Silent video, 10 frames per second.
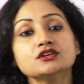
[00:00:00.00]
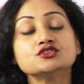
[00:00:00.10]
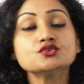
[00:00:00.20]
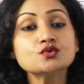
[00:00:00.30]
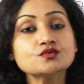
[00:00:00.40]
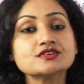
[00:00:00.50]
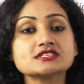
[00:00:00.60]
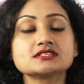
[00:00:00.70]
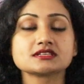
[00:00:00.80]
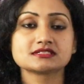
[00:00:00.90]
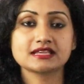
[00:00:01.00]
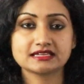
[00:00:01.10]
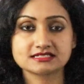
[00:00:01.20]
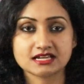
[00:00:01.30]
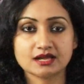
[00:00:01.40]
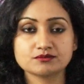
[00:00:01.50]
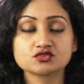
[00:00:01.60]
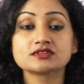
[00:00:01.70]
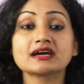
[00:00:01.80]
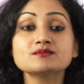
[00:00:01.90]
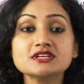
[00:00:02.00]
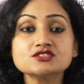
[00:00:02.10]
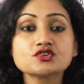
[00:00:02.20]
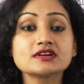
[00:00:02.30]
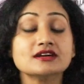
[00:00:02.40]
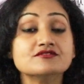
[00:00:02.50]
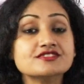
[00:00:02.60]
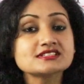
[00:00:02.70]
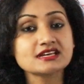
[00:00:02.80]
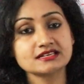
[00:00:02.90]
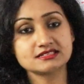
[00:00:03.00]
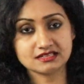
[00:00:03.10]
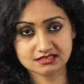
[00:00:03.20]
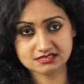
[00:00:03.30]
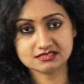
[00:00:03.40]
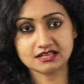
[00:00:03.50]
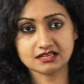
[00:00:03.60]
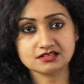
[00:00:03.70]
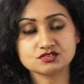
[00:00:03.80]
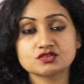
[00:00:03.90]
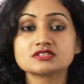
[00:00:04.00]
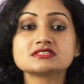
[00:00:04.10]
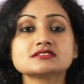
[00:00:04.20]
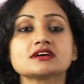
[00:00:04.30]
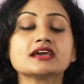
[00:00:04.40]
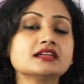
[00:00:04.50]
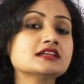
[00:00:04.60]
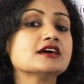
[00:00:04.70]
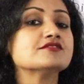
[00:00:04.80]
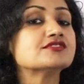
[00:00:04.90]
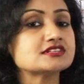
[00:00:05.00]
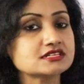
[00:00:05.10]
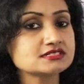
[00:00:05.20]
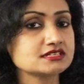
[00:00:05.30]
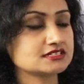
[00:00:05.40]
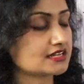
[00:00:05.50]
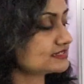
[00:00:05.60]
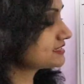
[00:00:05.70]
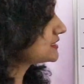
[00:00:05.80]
Do visit us next time. So that means you're emphasizing this thing. So this is again an emphatic sentence.